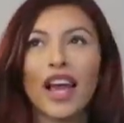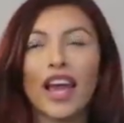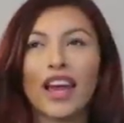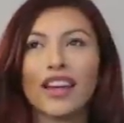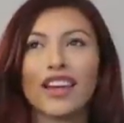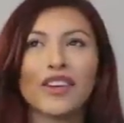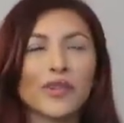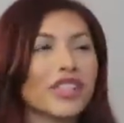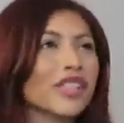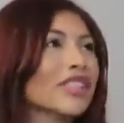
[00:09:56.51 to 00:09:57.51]
and he
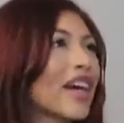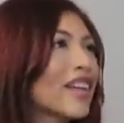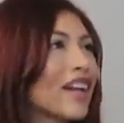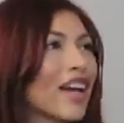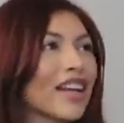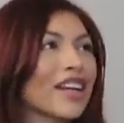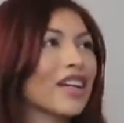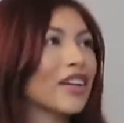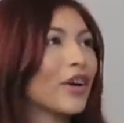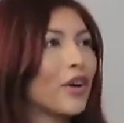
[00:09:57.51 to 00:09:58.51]
was just kind of like
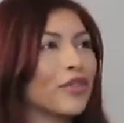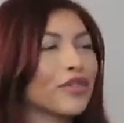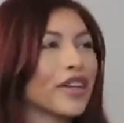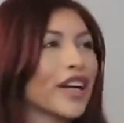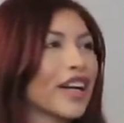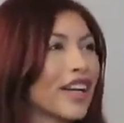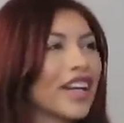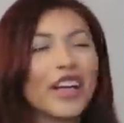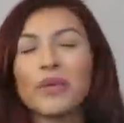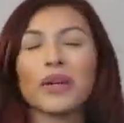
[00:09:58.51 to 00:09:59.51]
over it.
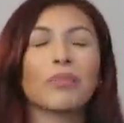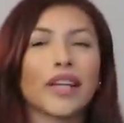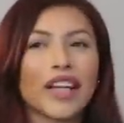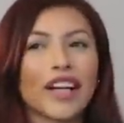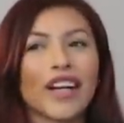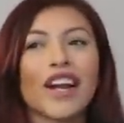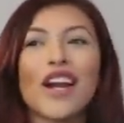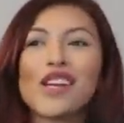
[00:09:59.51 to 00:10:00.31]
He didn't want to be here.